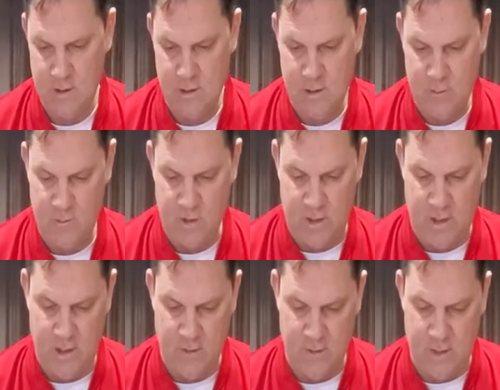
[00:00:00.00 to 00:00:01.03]
I want to eat
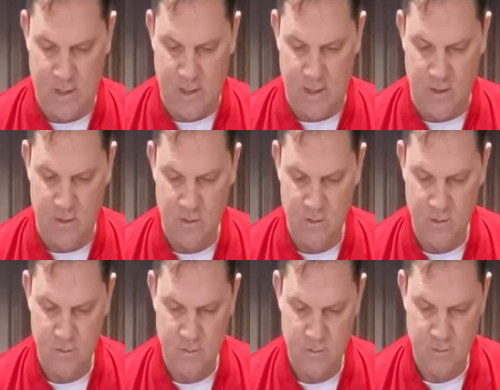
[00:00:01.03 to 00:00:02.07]
it right now,
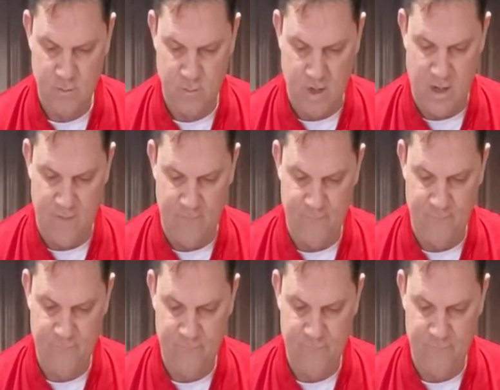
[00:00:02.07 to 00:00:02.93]
but